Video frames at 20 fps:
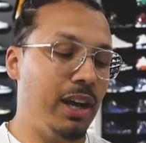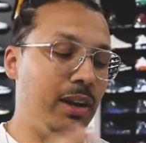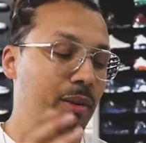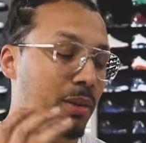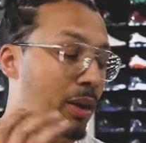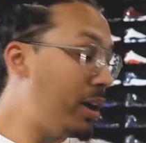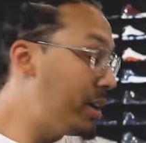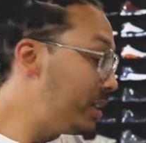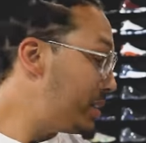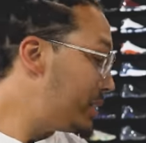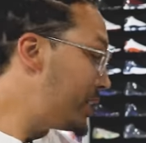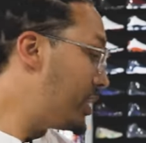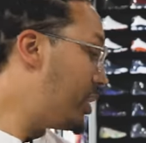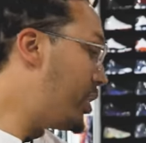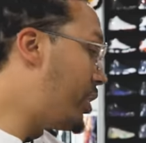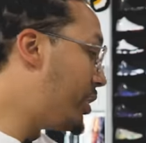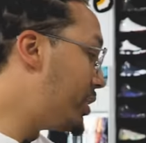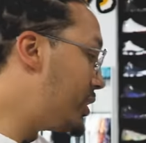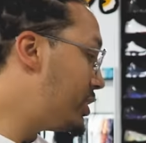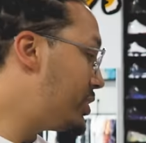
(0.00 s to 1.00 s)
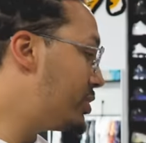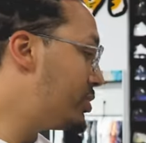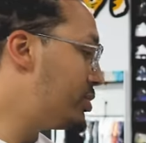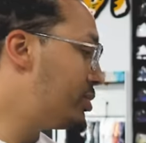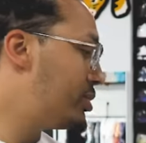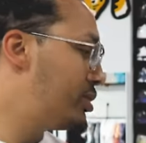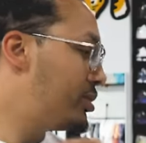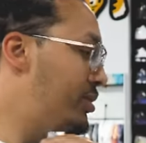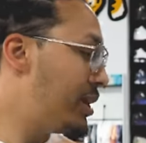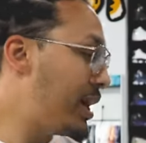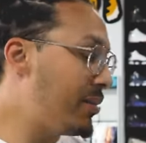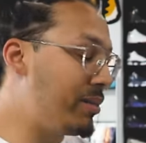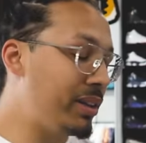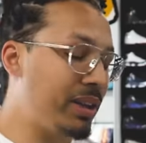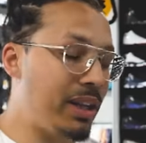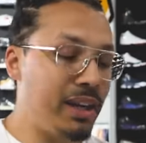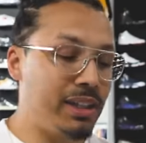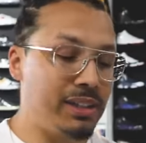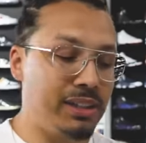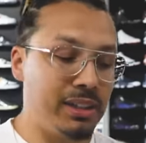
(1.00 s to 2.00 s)
And honestly, all these shoes do have a
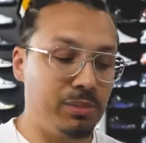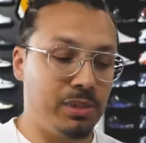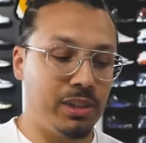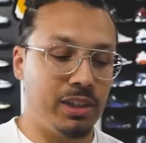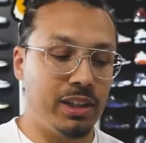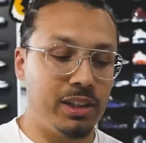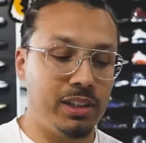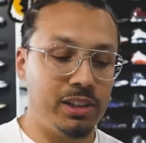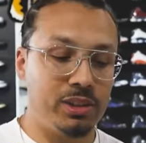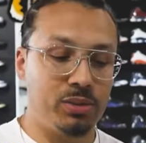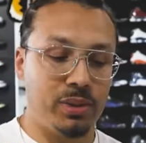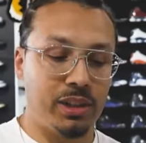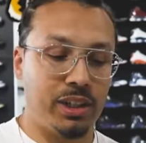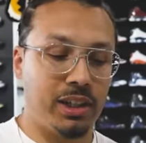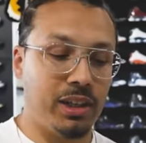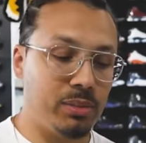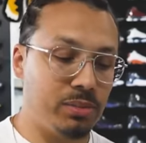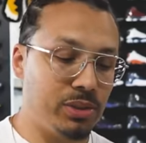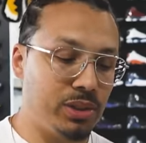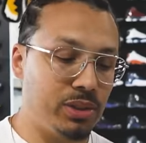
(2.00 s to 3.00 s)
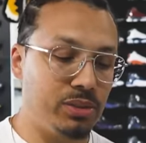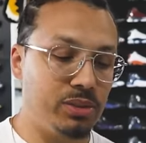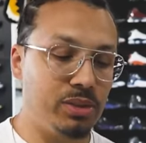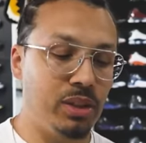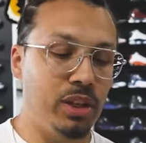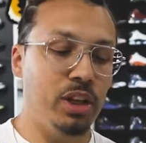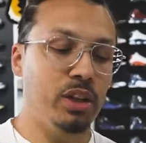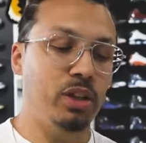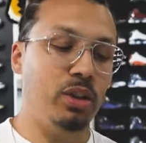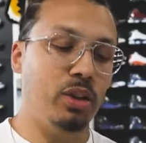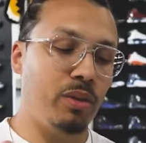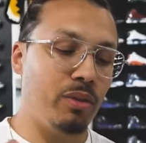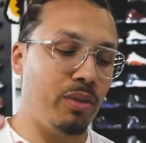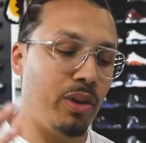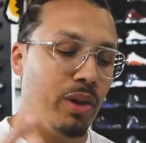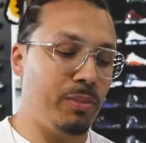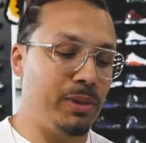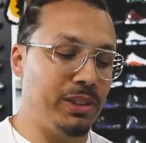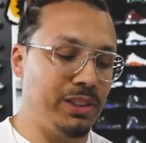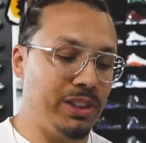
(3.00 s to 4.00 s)
lot of similarities when it comes to the
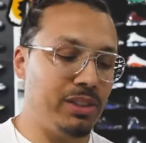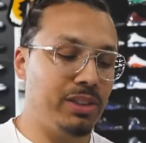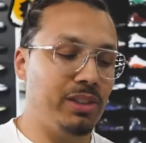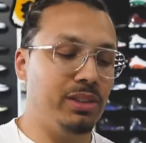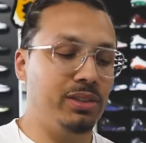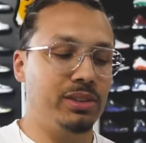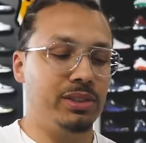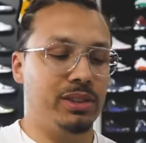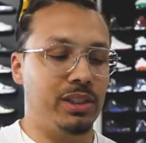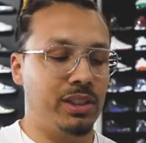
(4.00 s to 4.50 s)
overall materials,